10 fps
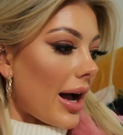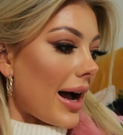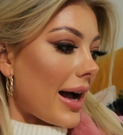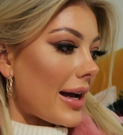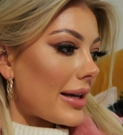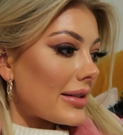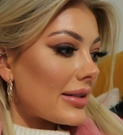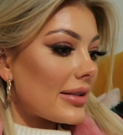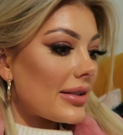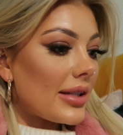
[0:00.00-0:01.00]

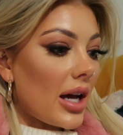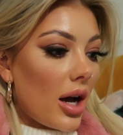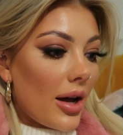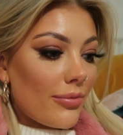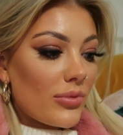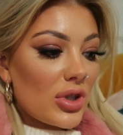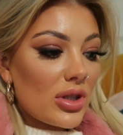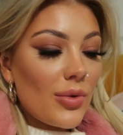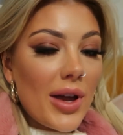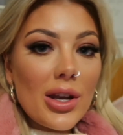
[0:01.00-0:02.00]
And I'm
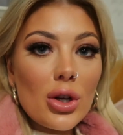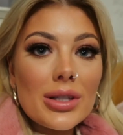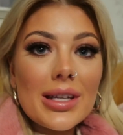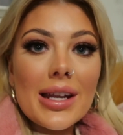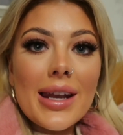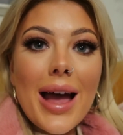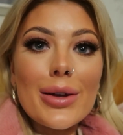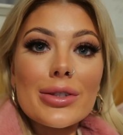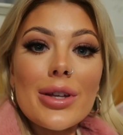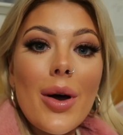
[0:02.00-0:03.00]
just waiting on dinner
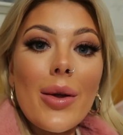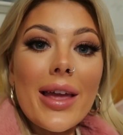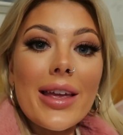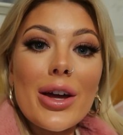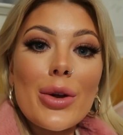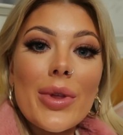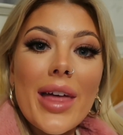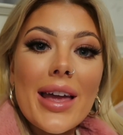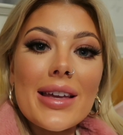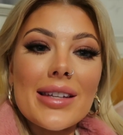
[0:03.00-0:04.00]
now, so I'll let you know what
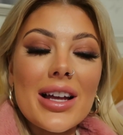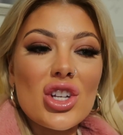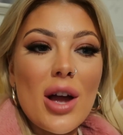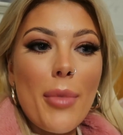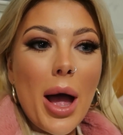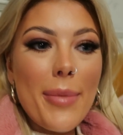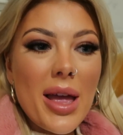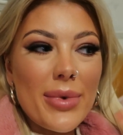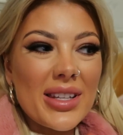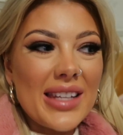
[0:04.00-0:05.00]
that is. Actually, I might
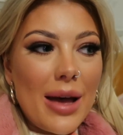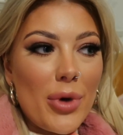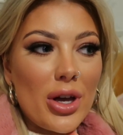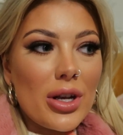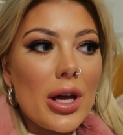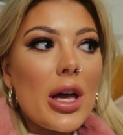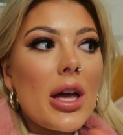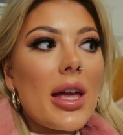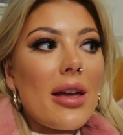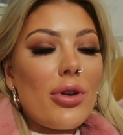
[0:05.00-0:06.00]
make my salmon.
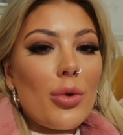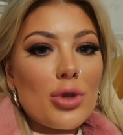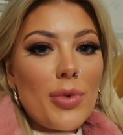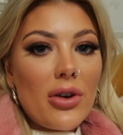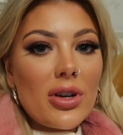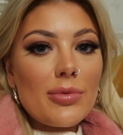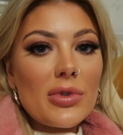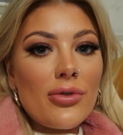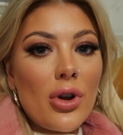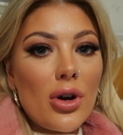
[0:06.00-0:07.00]
If you watch my
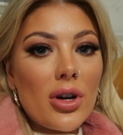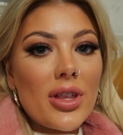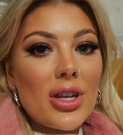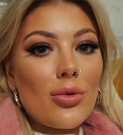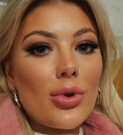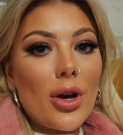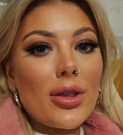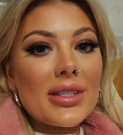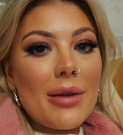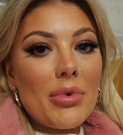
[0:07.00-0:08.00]
Christmas vlog, then you will know
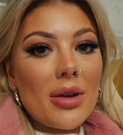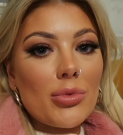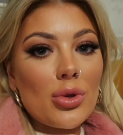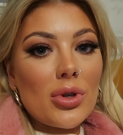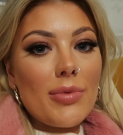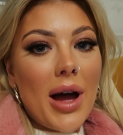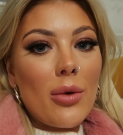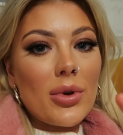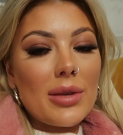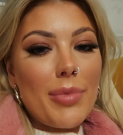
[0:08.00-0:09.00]
the salmon that I'm talking
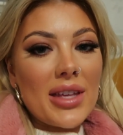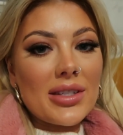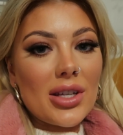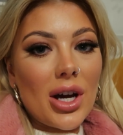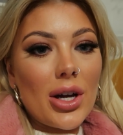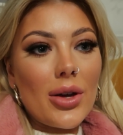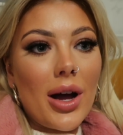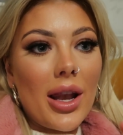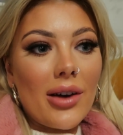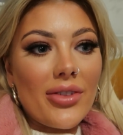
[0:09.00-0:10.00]
about with the pesto.
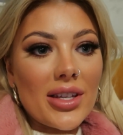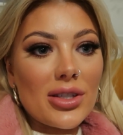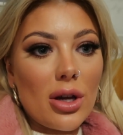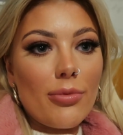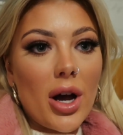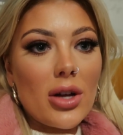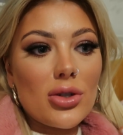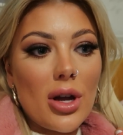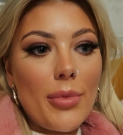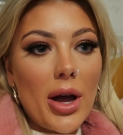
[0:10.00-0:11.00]
I love that so
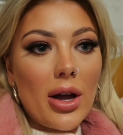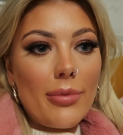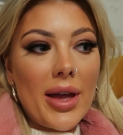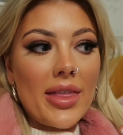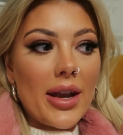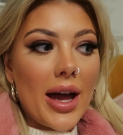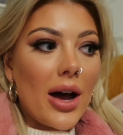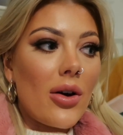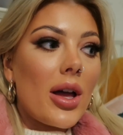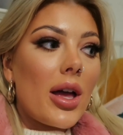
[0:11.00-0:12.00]
much, so I might go and make that
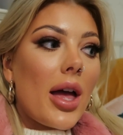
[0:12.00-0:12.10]
now.